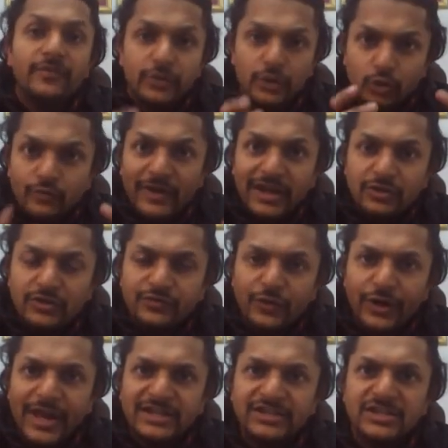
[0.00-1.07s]
two values
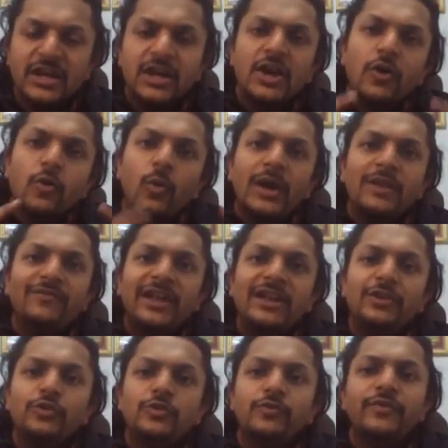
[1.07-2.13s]
for x. One
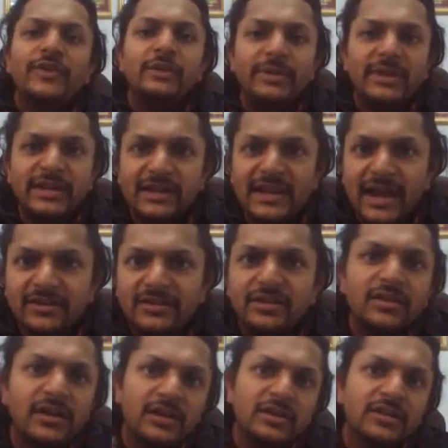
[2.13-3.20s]
value will be
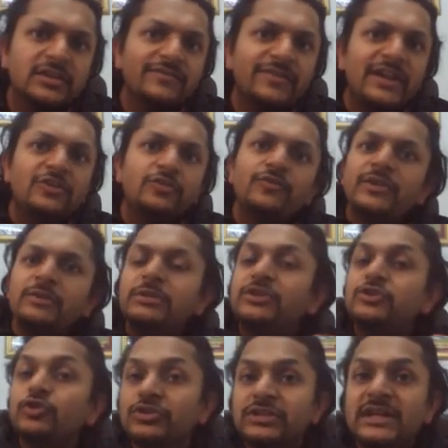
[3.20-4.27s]
neglected, another value will be
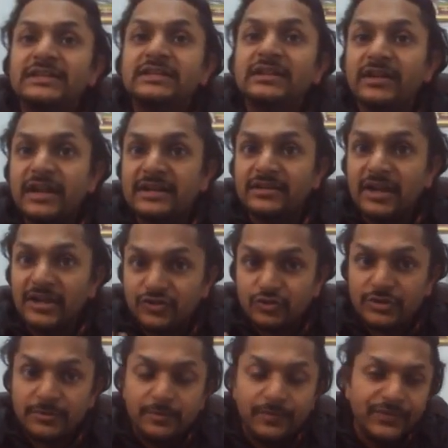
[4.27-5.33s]
chosen as the correct answer.
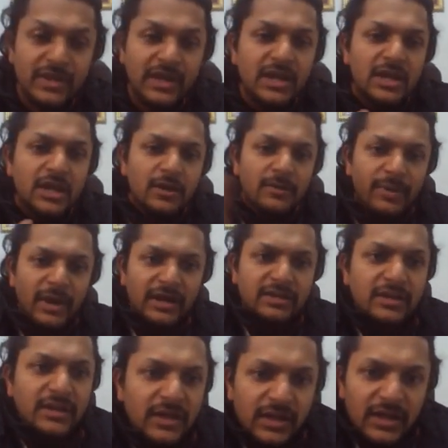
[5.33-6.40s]

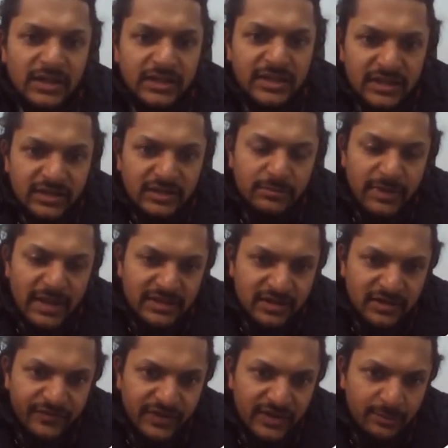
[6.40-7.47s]
But the other
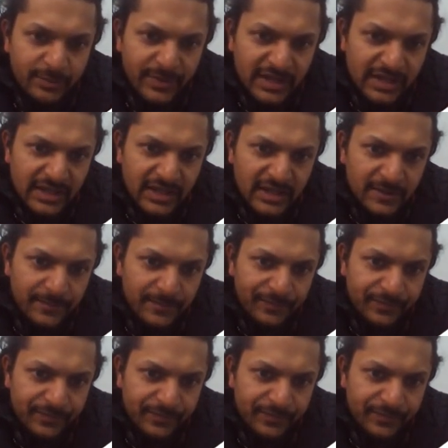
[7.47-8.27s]
method will be,